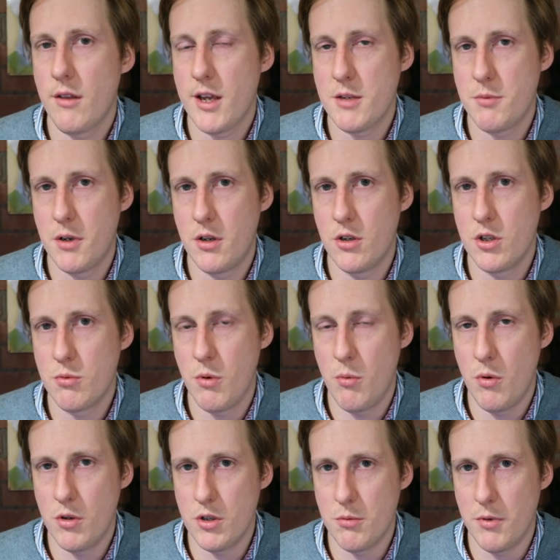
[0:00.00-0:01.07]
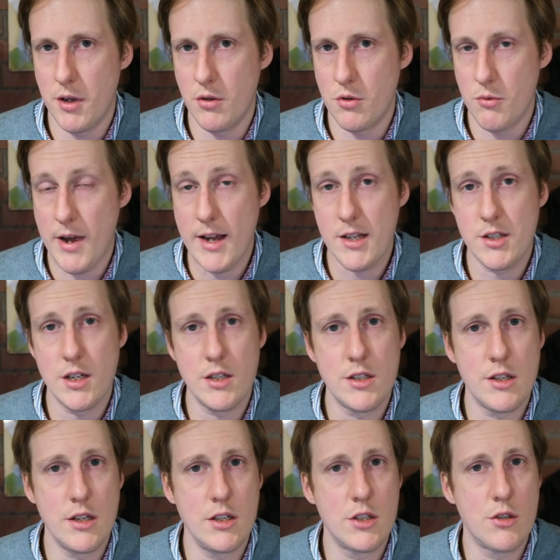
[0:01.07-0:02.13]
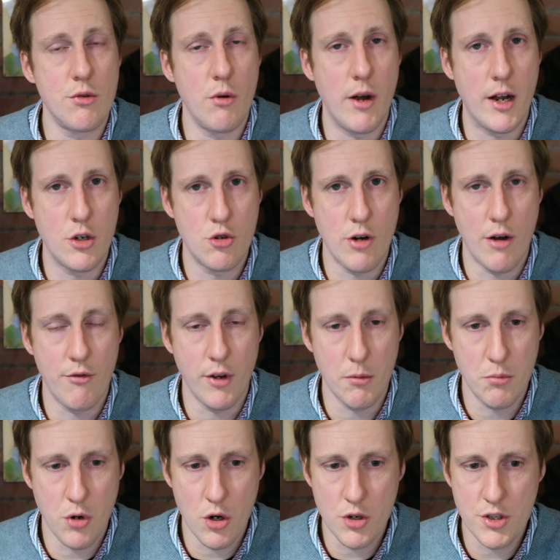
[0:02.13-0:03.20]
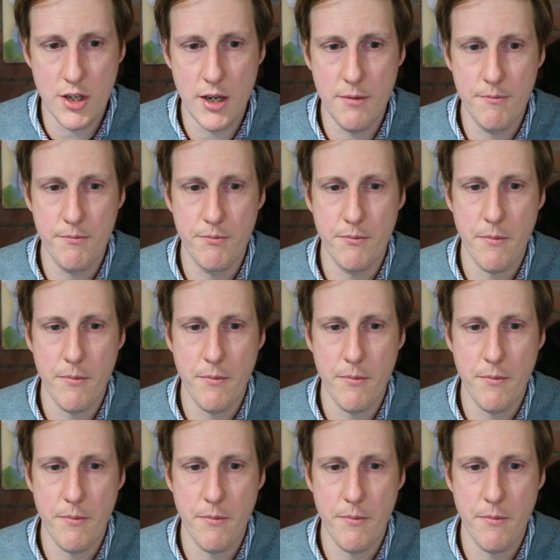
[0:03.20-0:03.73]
That's because we want to be able to access this through our traffic proxy.